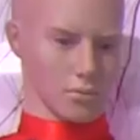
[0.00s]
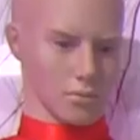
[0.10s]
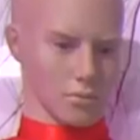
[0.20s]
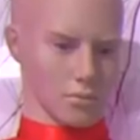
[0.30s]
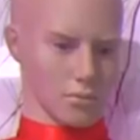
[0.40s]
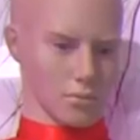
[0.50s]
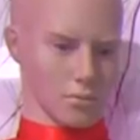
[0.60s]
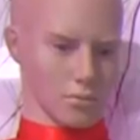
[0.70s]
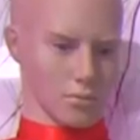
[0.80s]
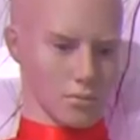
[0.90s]

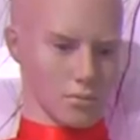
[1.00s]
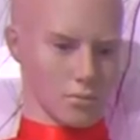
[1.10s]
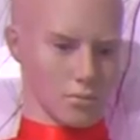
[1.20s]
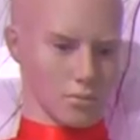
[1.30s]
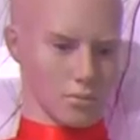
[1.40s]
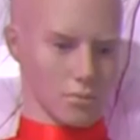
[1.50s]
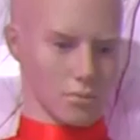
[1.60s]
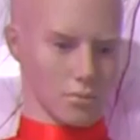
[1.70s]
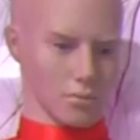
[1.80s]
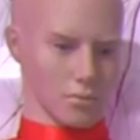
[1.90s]

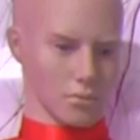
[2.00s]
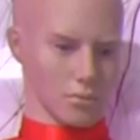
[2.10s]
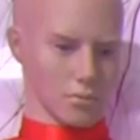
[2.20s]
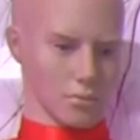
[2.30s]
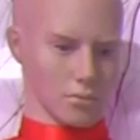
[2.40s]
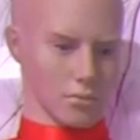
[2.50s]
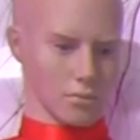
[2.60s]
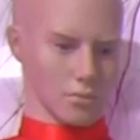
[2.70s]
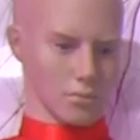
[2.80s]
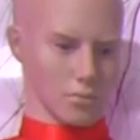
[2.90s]

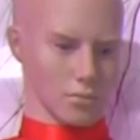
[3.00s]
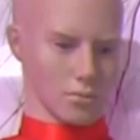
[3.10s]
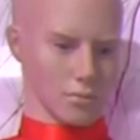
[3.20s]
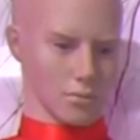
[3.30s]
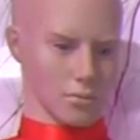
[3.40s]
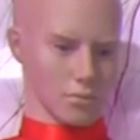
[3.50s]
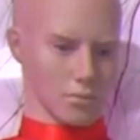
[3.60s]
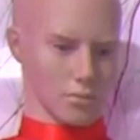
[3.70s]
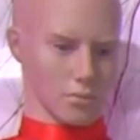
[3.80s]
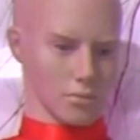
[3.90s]

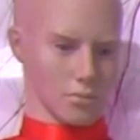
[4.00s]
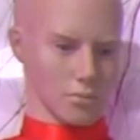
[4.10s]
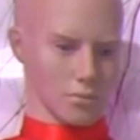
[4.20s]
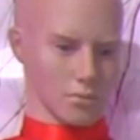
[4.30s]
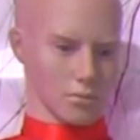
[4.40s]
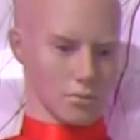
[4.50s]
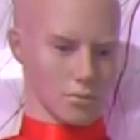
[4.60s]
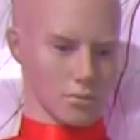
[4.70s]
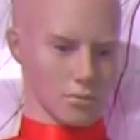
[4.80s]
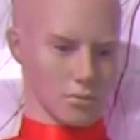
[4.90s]

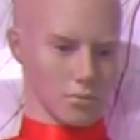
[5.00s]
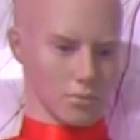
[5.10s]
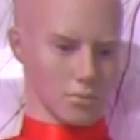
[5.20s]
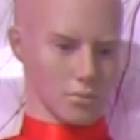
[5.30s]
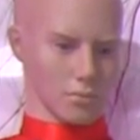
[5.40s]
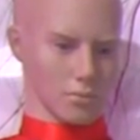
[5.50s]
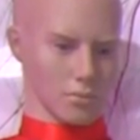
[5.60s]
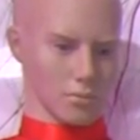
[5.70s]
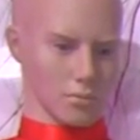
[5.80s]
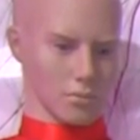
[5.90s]

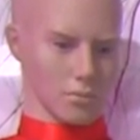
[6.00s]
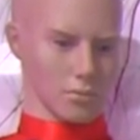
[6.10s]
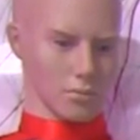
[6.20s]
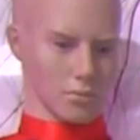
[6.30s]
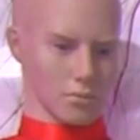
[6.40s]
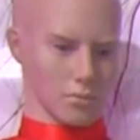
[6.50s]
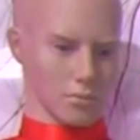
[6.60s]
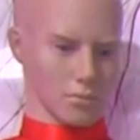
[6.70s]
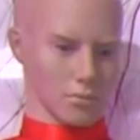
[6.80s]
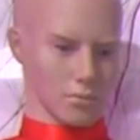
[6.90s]

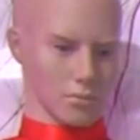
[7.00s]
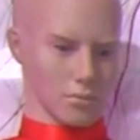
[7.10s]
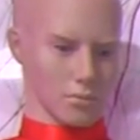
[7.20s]
No words are spoken by the person on screen.